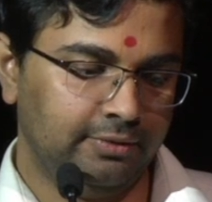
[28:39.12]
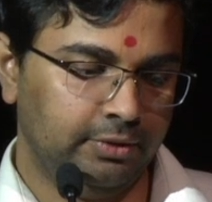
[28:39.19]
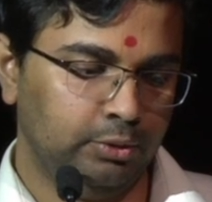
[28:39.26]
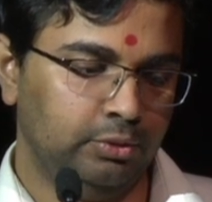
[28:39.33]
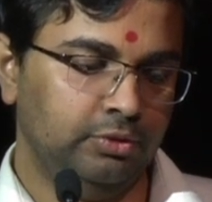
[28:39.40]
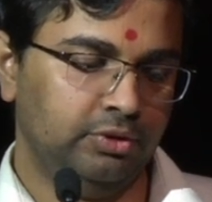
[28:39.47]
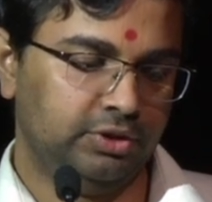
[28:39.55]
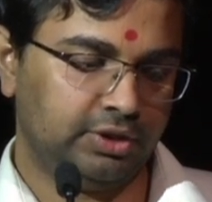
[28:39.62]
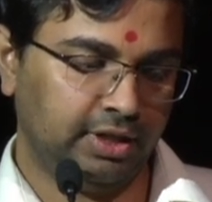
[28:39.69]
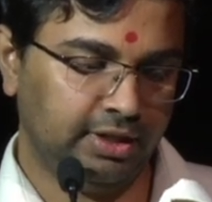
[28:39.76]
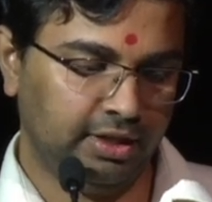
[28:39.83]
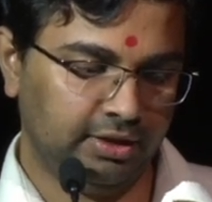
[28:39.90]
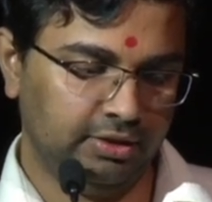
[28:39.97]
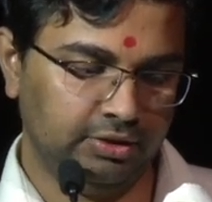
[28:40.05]
view,
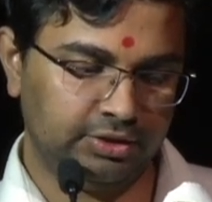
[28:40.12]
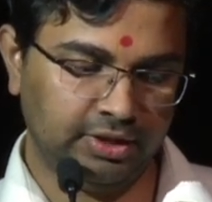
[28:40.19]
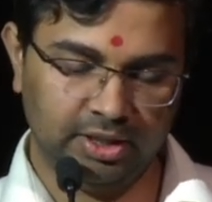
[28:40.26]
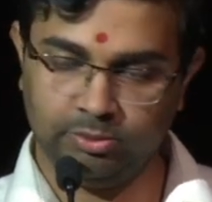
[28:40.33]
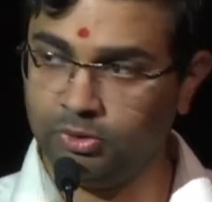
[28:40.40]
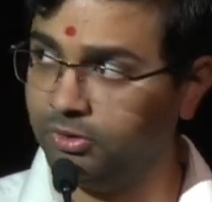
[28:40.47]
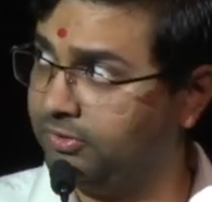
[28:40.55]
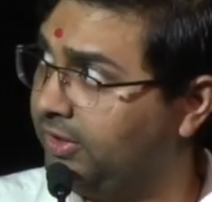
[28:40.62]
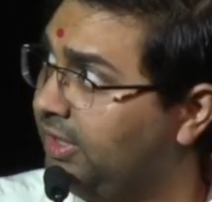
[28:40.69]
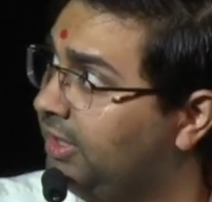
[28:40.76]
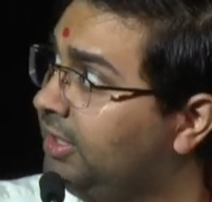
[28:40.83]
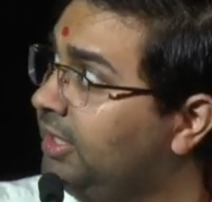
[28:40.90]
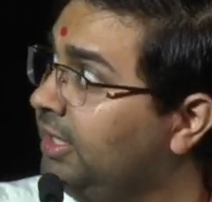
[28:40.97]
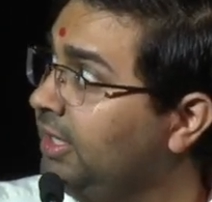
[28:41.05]
side angle, side
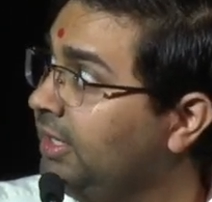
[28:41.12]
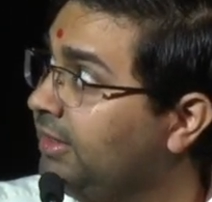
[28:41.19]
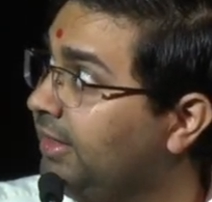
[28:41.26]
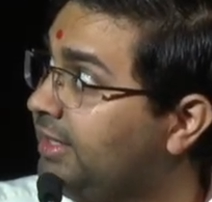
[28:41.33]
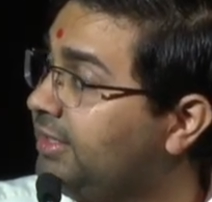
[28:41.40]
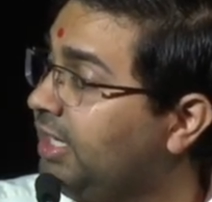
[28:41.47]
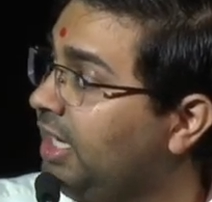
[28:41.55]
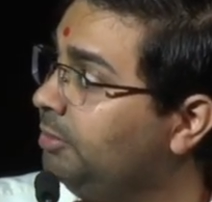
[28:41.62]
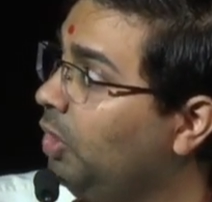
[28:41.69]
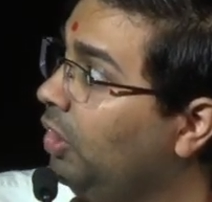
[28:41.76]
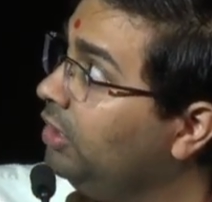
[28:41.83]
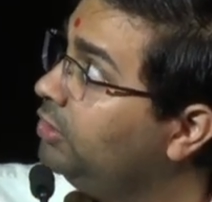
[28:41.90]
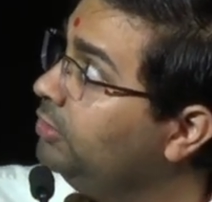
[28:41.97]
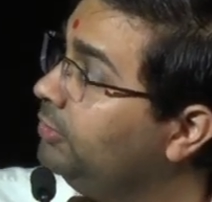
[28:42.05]
profile, nighttime,
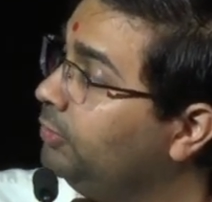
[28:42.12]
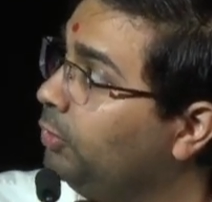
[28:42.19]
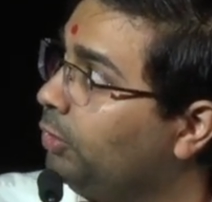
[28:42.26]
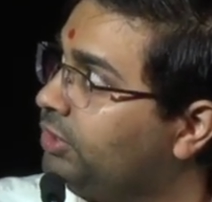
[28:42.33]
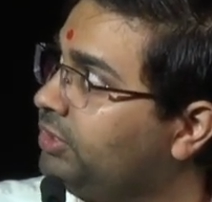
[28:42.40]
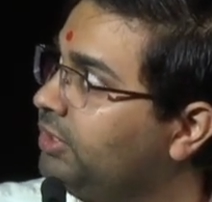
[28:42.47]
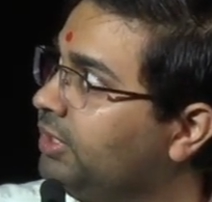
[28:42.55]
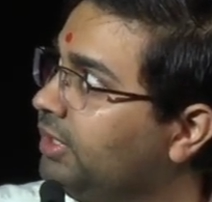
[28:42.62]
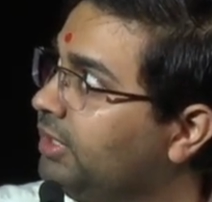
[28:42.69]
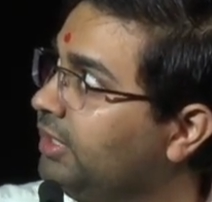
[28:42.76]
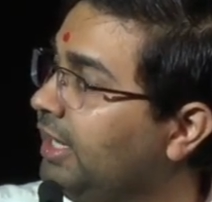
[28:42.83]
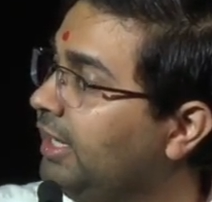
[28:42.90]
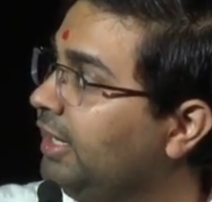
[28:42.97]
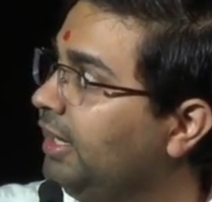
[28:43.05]
all to force the
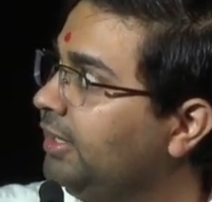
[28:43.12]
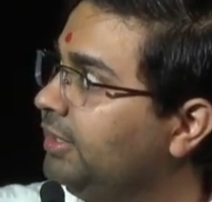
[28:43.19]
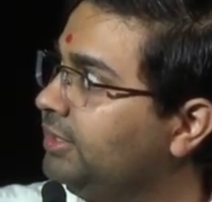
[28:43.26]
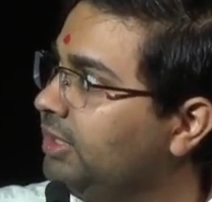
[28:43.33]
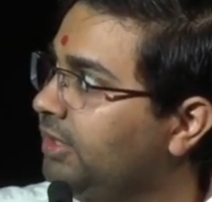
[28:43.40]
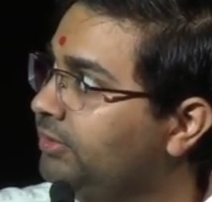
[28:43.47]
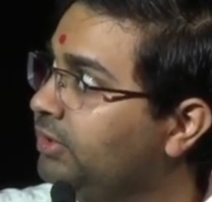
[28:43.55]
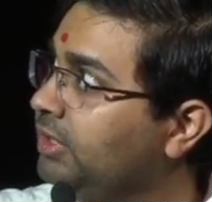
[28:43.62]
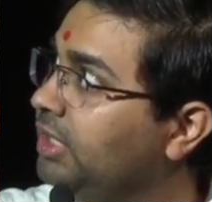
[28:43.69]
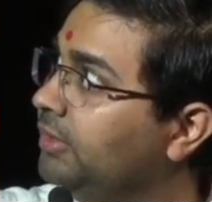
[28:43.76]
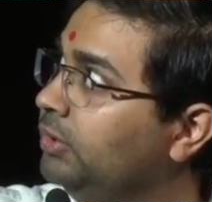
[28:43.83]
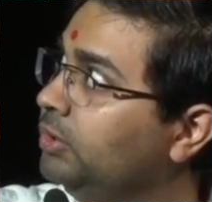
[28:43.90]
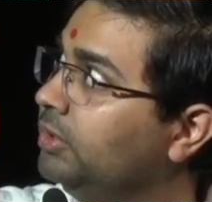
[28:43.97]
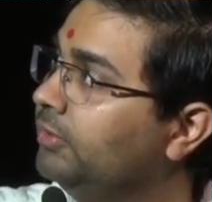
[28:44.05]
AI itself to give you a